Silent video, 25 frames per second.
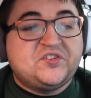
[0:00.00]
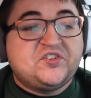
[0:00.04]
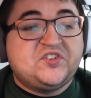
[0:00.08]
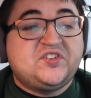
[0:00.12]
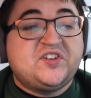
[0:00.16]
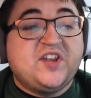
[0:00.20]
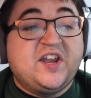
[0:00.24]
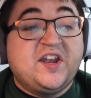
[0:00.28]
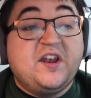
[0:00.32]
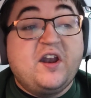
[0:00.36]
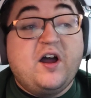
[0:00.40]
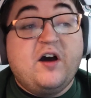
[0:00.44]

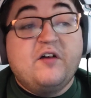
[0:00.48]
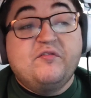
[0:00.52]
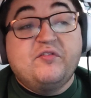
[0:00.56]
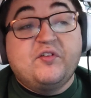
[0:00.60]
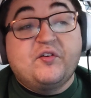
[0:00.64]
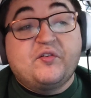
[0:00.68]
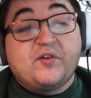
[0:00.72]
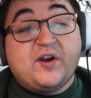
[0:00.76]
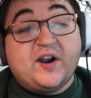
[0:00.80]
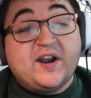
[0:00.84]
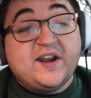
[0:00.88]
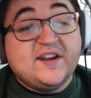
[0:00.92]
stint
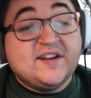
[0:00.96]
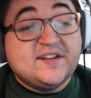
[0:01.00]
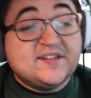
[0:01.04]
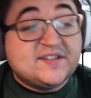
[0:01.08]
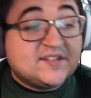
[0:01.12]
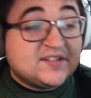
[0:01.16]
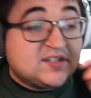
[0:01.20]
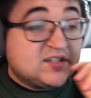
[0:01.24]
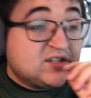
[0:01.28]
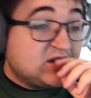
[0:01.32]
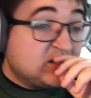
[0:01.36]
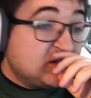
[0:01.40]
of the
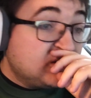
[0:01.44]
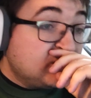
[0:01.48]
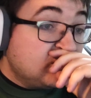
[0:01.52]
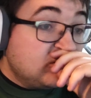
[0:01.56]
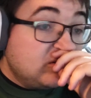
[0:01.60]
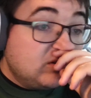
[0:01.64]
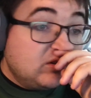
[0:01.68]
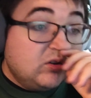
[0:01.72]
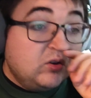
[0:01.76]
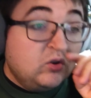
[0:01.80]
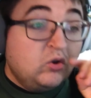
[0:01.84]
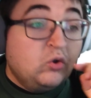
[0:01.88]
race,
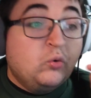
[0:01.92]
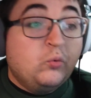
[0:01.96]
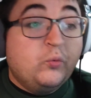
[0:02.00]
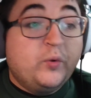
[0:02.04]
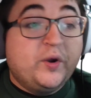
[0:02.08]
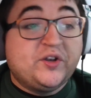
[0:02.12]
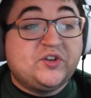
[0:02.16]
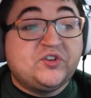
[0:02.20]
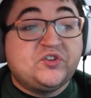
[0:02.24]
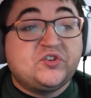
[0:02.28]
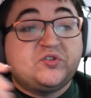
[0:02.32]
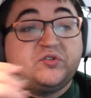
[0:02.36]

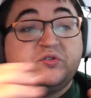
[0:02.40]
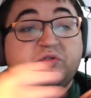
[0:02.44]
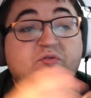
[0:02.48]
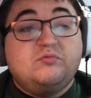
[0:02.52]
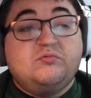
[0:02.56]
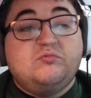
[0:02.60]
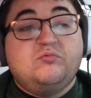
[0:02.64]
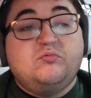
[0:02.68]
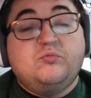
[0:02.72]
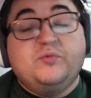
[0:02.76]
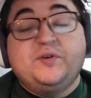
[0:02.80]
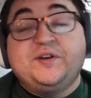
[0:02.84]
which
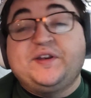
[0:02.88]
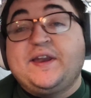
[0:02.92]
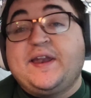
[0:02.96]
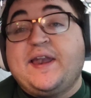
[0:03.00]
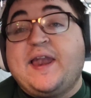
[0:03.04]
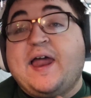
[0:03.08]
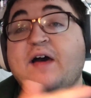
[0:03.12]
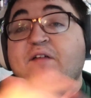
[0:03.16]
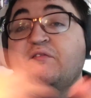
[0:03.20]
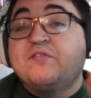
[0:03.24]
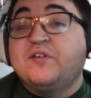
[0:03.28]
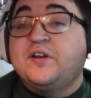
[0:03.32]
we
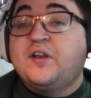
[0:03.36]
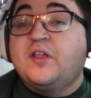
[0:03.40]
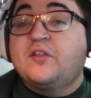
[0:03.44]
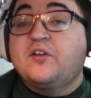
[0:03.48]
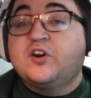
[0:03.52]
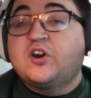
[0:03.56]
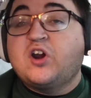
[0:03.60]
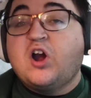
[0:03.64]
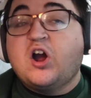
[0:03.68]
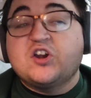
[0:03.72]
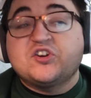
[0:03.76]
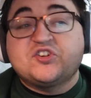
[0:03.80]
didn't have
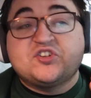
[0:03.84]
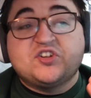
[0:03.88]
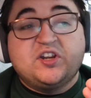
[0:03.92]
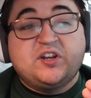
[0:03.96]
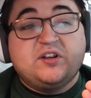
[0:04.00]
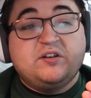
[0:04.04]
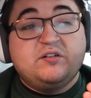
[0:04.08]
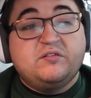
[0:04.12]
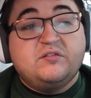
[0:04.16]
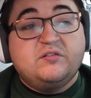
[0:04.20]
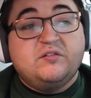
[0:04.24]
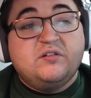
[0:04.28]
another
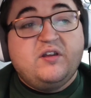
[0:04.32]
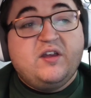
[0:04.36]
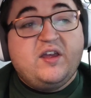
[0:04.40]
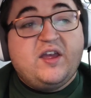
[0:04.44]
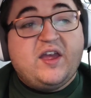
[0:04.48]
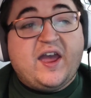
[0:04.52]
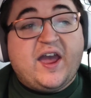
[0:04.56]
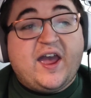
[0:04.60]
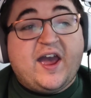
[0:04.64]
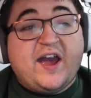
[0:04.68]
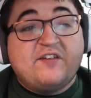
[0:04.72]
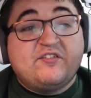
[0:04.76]
caution
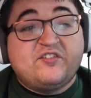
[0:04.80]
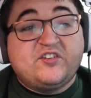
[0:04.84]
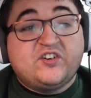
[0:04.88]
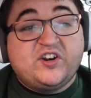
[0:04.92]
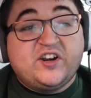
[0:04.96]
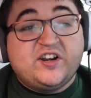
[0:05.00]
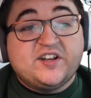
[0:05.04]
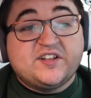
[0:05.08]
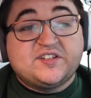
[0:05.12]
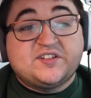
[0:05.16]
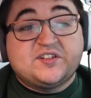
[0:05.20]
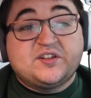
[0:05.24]

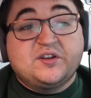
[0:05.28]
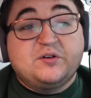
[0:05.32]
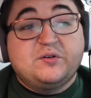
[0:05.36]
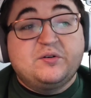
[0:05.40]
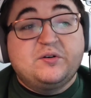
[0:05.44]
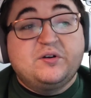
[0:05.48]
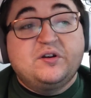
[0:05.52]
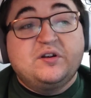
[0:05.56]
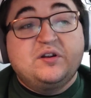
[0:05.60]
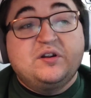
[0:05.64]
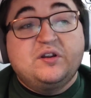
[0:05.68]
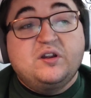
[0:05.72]
after it,
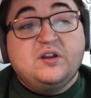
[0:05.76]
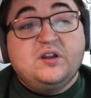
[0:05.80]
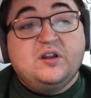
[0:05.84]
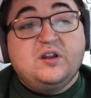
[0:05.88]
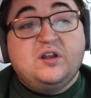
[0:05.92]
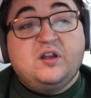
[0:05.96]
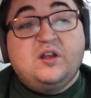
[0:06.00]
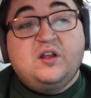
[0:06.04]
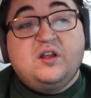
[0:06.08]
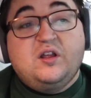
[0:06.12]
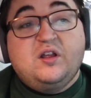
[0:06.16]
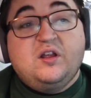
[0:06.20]
so
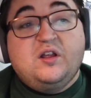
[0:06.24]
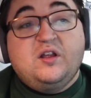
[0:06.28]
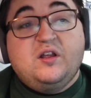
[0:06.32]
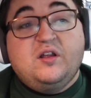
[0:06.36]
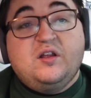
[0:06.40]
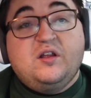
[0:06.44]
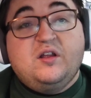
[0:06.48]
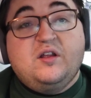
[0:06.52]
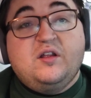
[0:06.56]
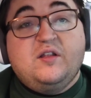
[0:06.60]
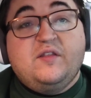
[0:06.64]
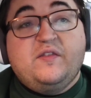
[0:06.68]

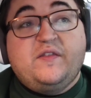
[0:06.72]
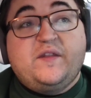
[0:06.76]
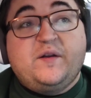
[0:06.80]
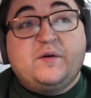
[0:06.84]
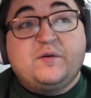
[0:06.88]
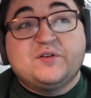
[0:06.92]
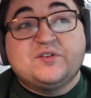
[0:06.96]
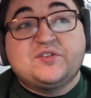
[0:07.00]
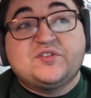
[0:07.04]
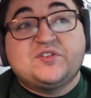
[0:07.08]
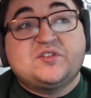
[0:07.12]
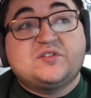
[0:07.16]

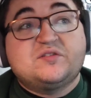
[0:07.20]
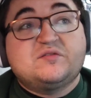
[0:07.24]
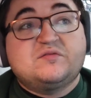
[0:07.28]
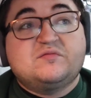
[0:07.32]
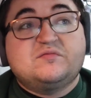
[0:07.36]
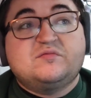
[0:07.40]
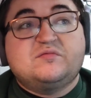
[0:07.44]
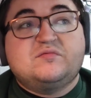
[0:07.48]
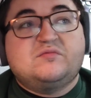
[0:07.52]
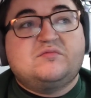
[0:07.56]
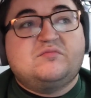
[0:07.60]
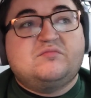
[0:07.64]
there was
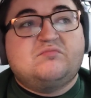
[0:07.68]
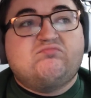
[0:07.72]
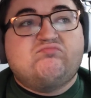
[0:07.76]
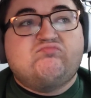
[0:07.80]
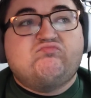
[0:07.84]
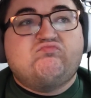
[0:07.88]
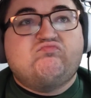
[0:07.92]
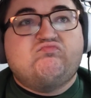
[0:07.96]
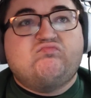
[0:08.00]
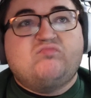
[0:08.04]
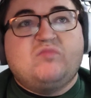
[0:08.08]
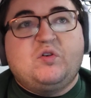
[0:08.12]

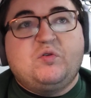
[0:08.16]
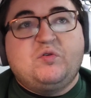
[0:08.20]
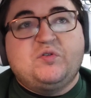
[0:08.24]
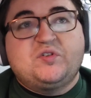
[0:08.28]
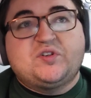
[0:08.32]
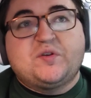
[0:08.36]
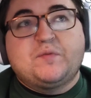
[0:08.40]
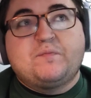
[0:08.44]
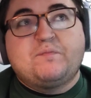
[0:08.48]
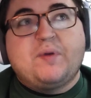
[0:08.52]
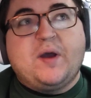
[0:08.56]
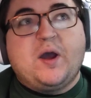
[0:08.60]
it
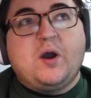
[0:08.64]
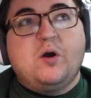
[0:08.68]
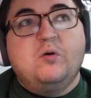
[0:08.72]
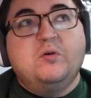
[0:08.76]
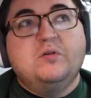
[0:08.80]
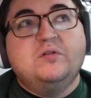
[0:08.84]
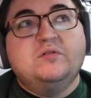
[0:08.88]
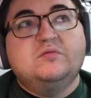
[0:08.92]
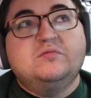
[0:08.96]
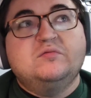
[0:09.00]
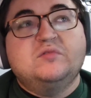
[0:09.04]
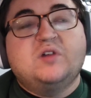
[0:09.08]
was
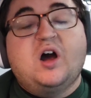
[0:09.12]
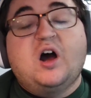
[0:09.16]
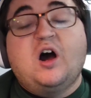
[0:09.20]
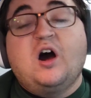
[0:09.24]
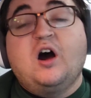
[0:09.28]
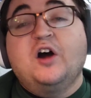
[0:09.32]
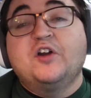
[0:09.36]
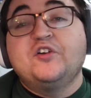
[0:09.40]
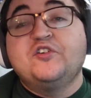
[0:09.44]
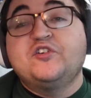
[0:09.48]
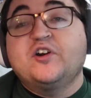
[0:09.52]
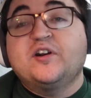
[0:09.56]
about
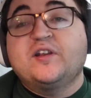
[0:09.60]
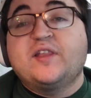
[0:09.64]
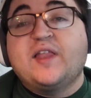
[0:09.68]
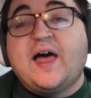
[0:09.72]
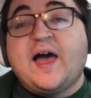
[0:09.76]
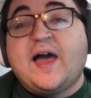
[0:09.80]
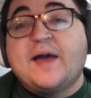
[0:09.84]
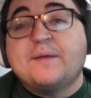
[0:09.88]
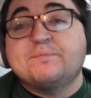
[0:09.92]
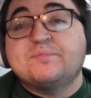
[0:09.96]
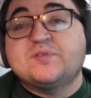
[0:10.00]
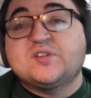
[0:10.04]
100
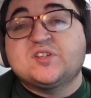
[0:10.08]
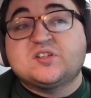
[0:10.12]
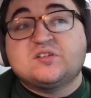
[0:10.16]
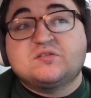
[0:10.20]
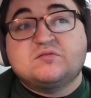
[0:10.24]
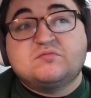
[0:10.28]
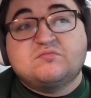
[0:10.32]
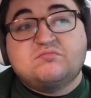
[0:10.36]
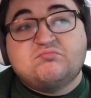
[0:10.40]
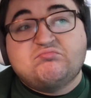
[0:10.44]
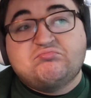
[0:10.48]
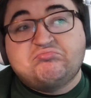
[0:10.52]

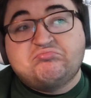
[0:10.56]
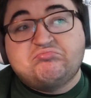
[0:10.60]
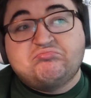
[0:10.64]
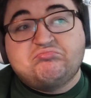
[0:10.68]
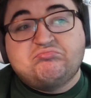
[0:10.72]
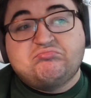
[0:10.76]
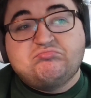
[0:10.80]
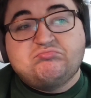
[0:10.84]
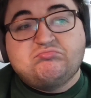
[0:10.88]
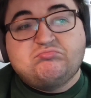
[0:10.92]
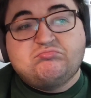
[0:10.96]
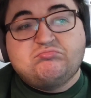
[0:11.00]
laps,
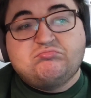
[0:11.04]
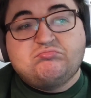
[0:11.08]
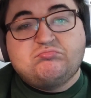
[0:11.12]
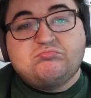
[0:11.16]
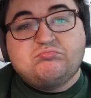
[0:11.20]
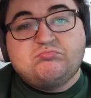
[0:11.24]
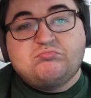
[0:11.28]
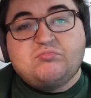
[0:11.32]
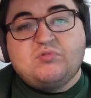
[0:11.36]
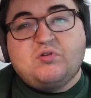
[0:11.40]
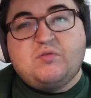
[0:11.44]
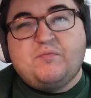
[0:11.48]

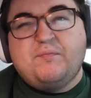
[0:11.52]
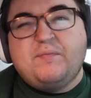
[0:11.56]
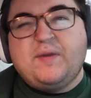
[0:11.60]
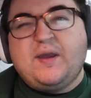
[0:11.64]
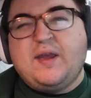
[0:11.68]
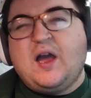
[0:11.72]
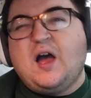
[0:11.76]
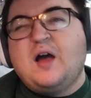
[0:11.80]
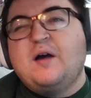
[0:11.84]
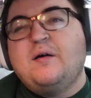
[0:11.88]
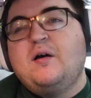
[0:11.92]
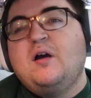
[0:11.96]

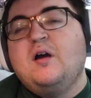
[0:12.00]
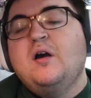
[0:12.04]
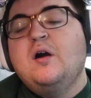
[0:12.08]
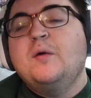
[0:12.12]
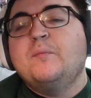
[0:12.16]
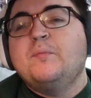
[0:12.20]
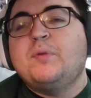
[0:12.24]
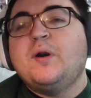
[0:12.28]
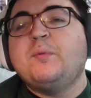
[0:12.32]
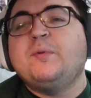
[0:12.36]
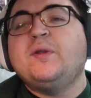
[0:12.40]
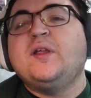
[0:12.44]
may,
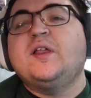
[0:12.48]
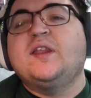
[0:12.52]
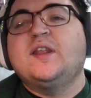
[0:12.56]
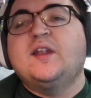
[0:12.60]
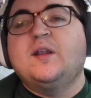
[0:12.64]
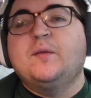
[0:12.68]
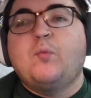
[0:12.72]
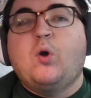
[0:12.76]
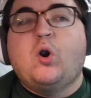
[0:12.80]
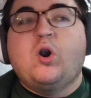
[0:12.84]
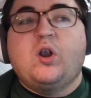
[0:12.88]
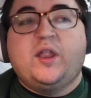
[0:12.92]
probably a
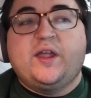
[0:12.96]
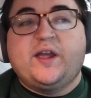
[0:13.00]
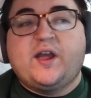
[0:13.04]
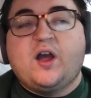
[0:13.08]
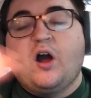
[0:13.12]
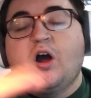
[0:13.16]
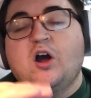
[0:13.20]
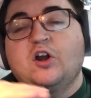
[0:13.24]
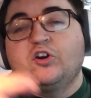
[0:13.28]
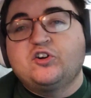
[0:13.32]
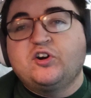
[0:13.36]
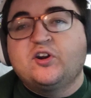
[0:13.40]
little more, like
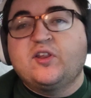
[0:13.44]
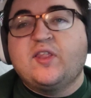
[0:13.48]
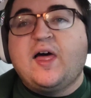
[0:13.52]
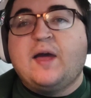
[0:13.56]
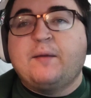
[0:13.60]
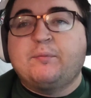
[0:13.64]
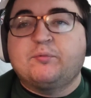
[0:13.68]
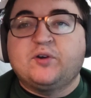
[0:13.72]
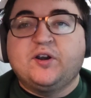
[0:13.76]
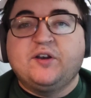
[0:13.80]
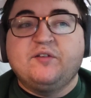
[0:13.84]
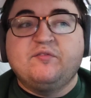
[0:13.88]
a 100
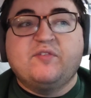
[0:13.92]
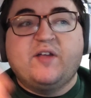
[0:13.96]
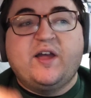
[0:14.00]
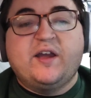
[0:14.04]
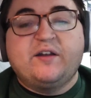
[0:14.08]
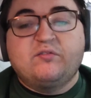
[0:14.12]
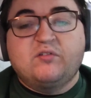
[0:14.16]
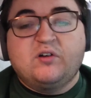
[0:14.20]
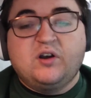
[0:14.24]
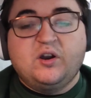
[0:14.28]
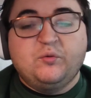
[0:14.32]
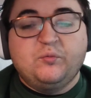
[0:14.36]
lap green
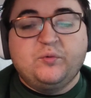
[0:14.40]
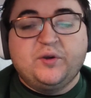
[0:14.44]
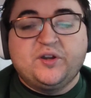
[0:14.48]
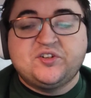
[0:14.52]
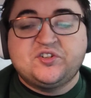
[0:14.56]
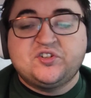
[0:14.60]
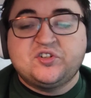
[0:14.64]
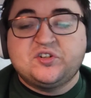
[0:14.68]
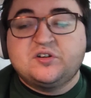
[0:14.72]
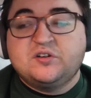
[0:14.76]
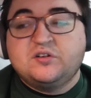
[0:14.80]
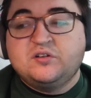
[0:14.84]
flag run,
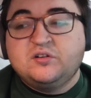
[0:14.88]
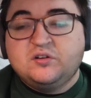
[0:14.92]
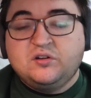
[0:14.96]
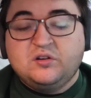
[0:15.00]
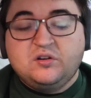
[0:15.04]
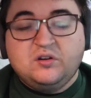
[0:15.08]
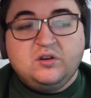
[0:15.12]
which